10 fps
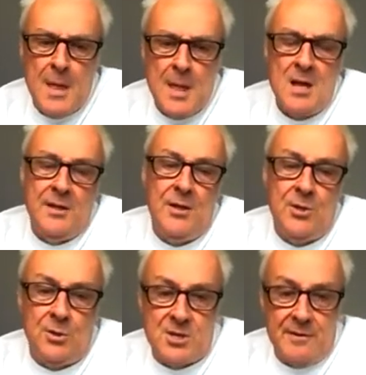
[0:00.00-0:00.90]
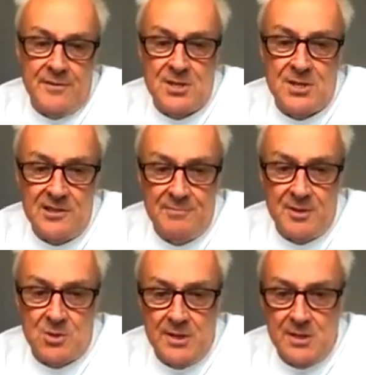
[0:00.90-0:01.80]
You could also have interleave
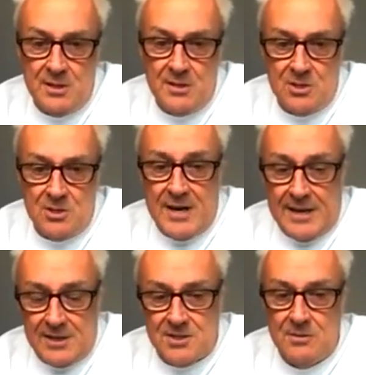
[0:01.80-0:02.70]
between tracks,